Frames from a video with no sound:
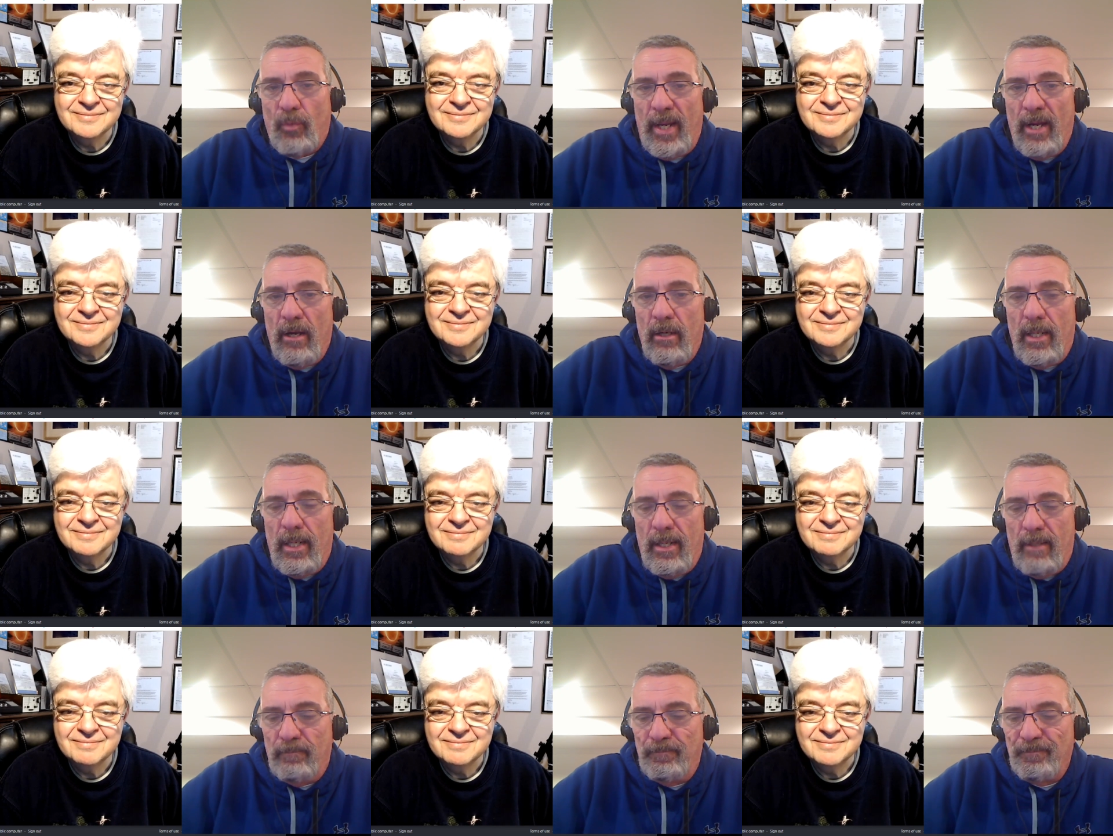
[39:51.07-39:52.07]
Speaker 1: where
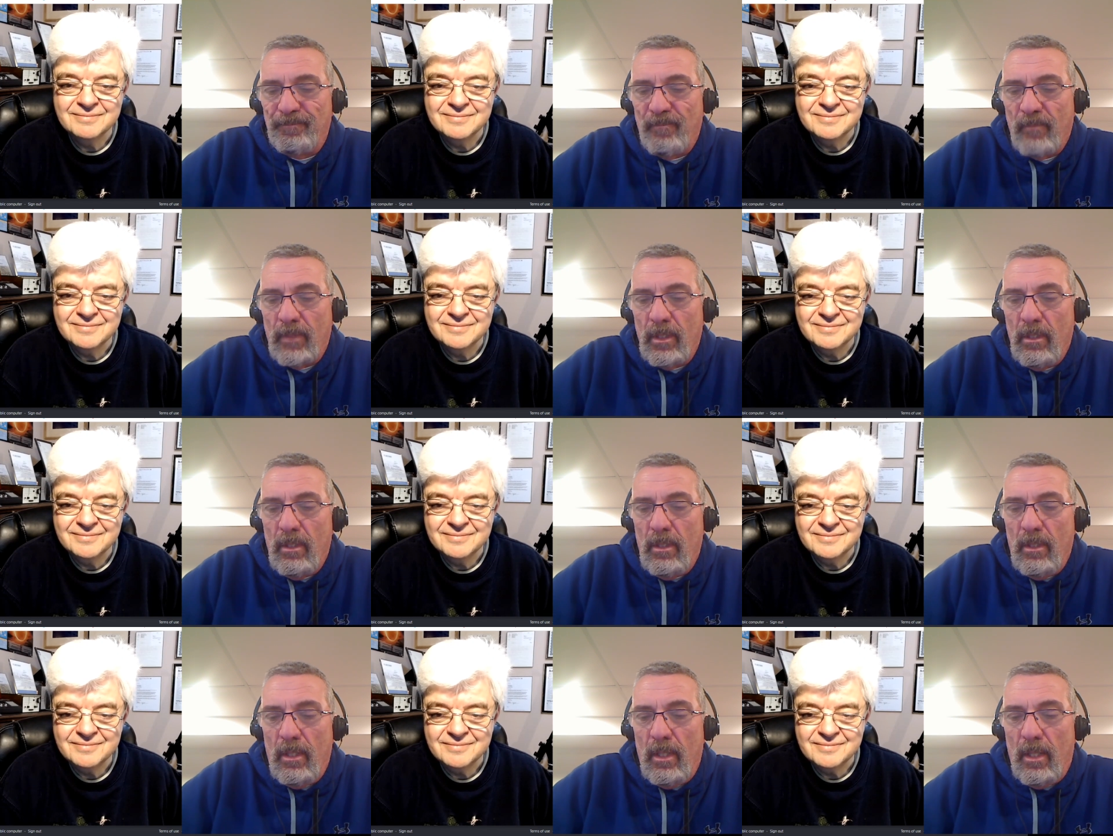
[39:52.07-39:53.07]
um,
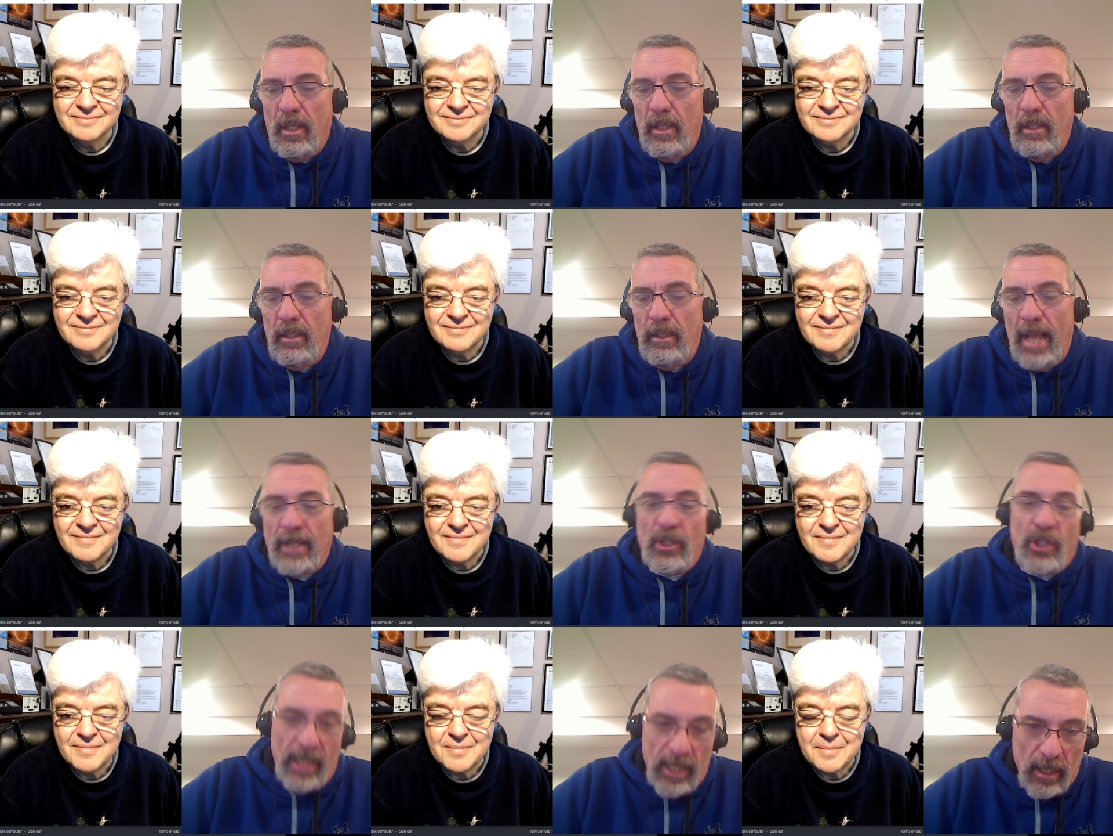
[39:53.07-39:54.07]
uh,
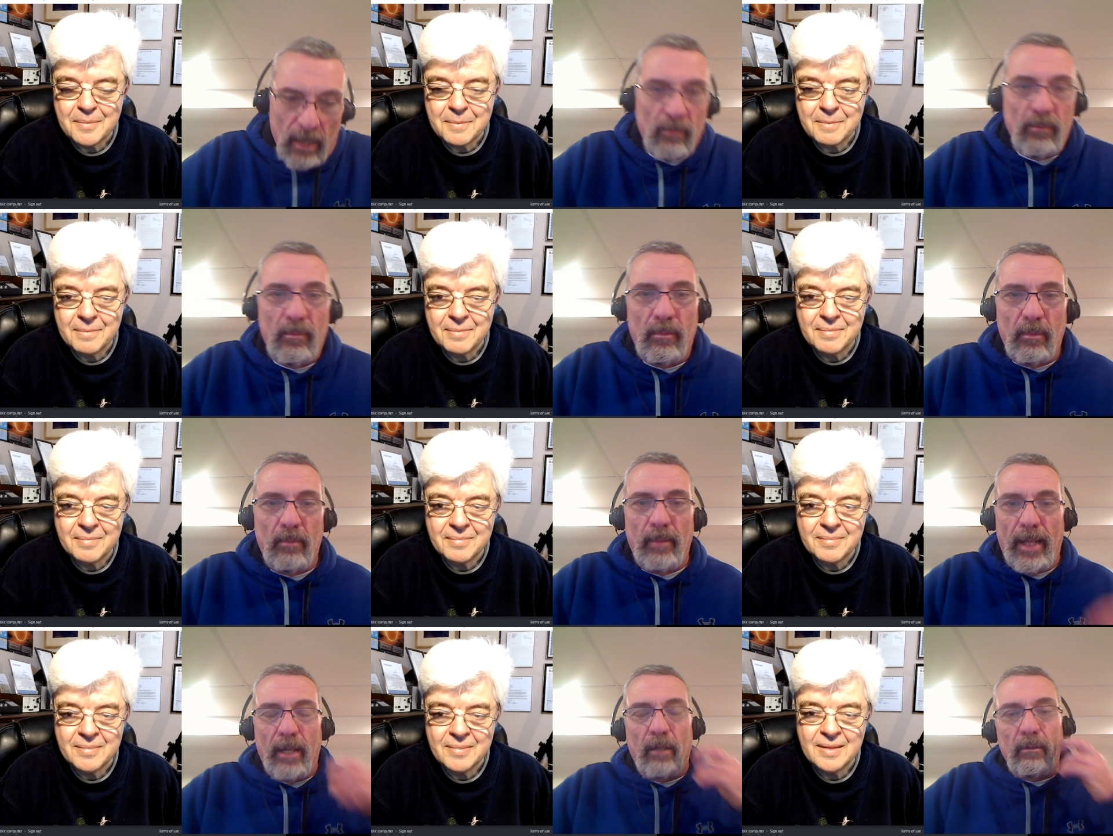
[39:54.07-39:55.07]
next year,
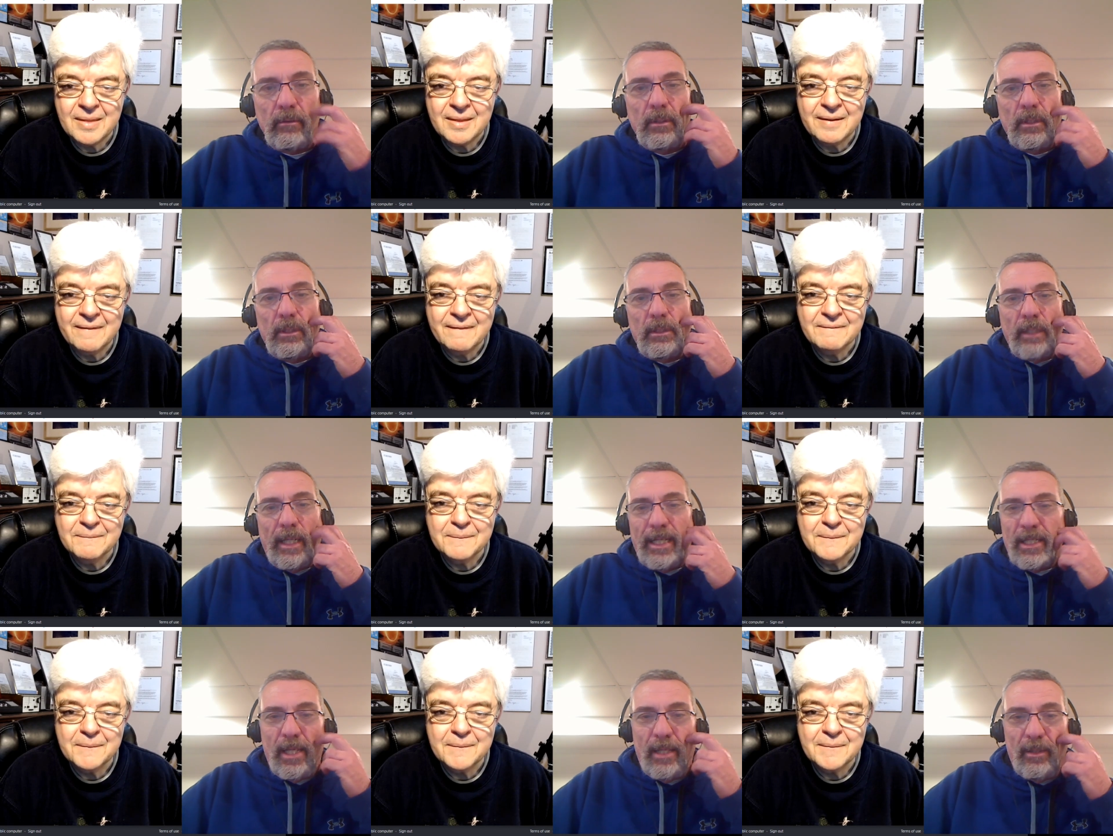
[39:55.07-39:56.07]
where
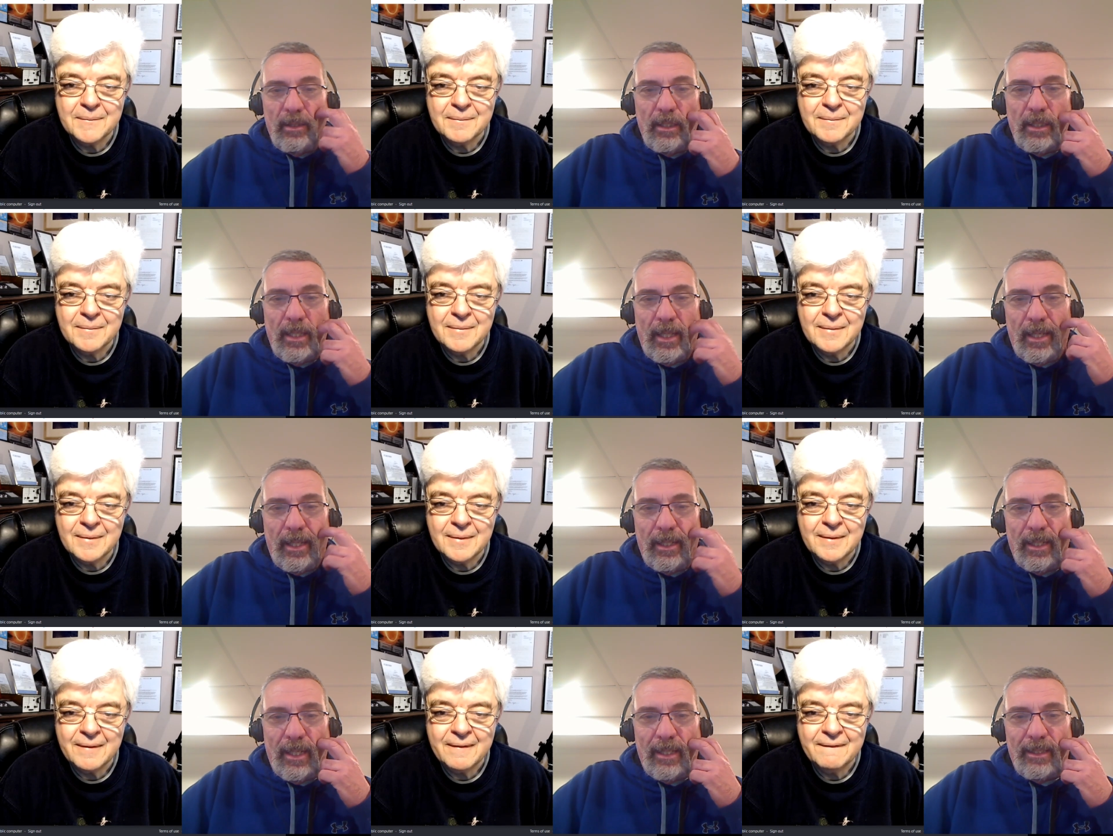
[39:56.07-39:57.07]
it, it
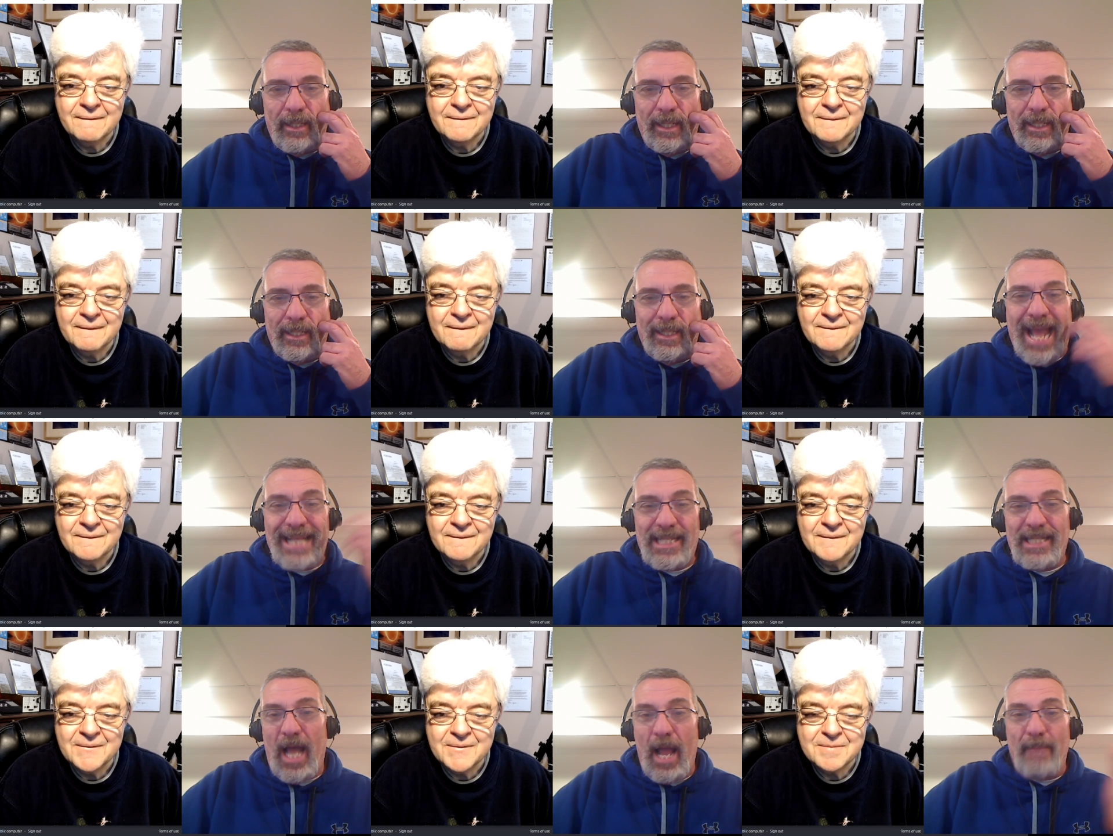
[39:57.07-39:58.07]
the uh,
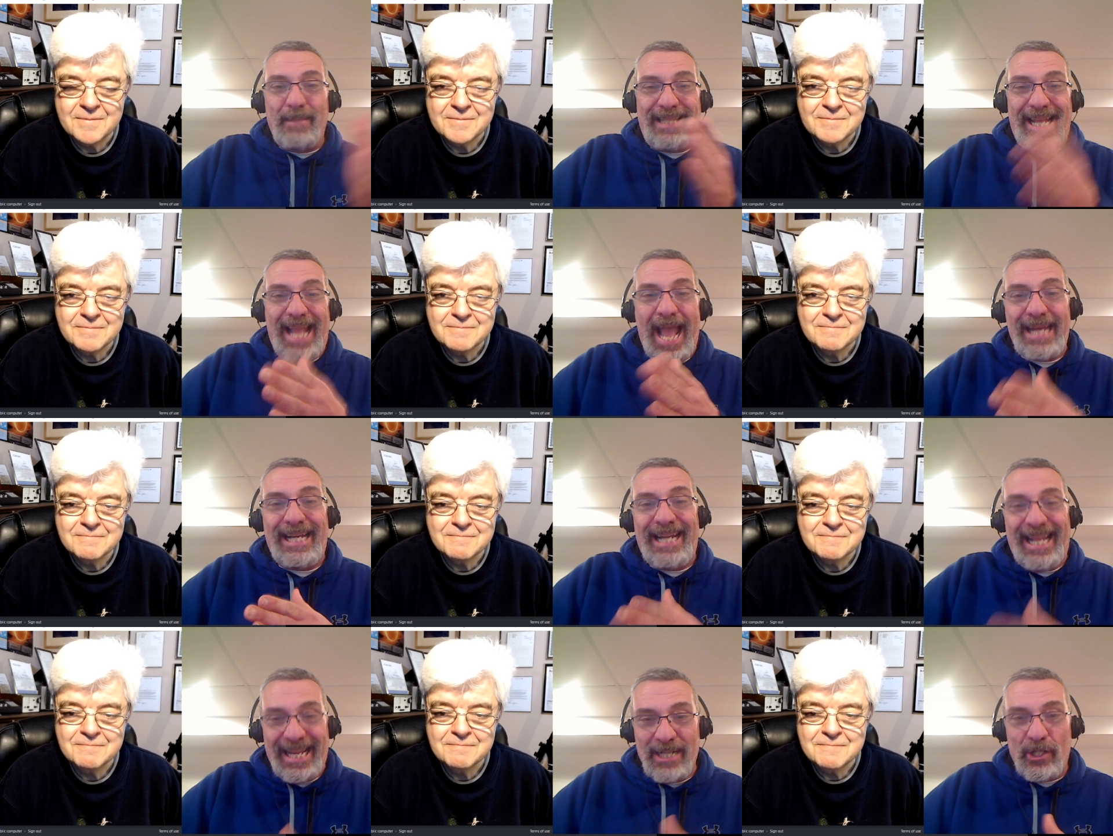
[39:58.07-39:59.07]
last time that they had an
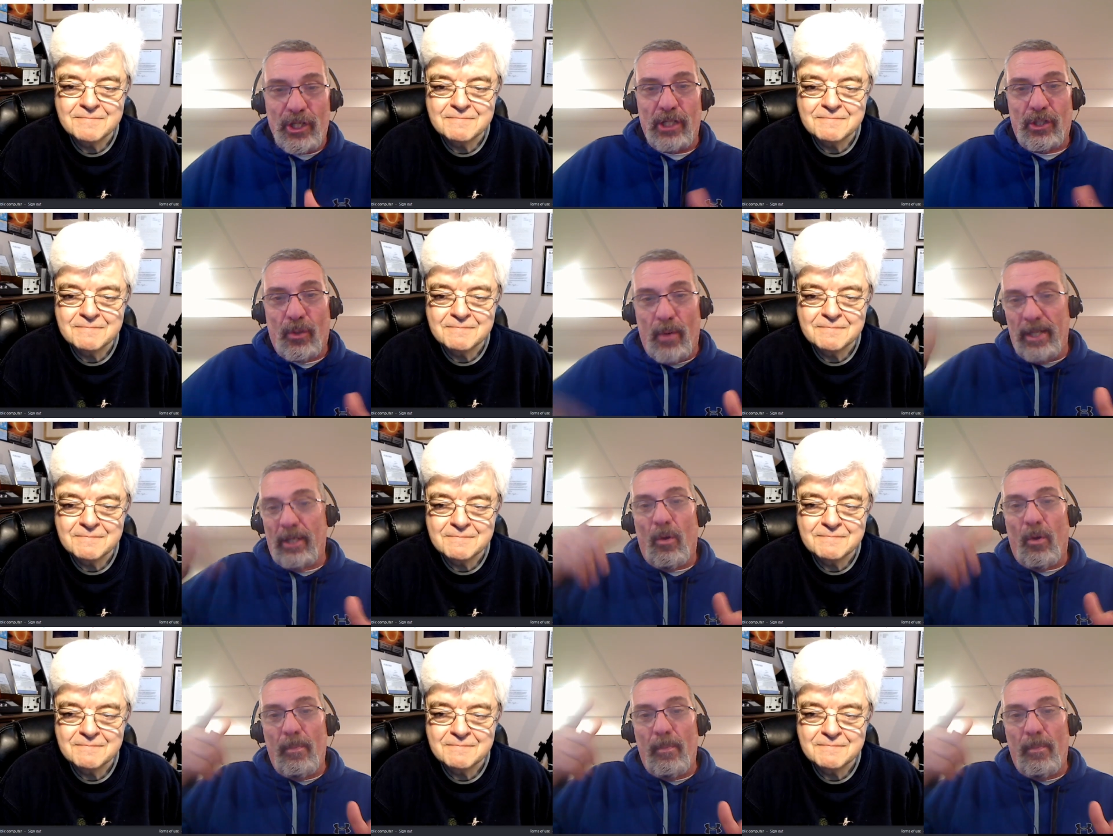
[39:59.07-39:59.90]
inch is going to go